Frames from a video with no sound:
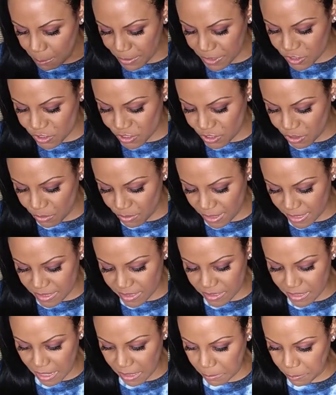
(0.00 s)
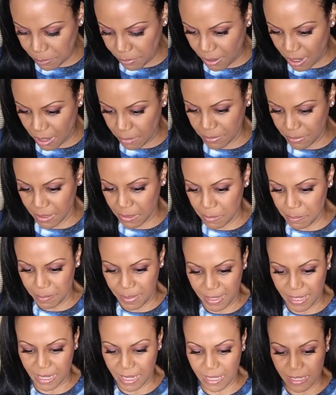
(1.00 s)
But you know, that's not a problem
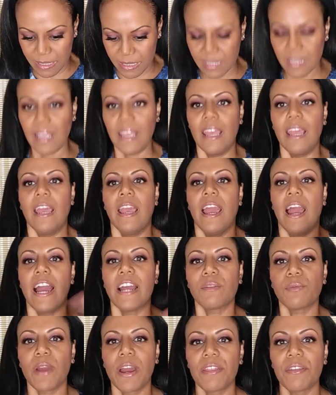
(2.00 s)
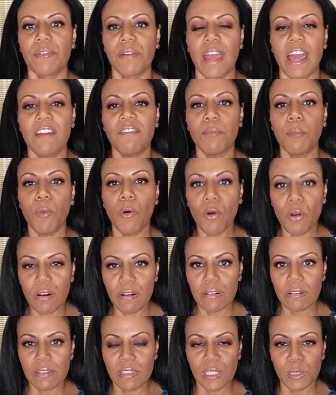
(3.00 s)
because I'd rather have
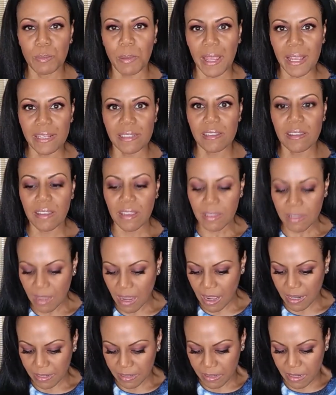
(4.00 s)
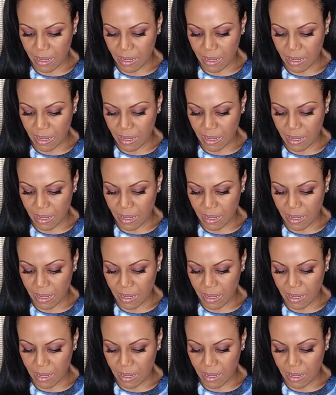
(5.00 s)
more space than not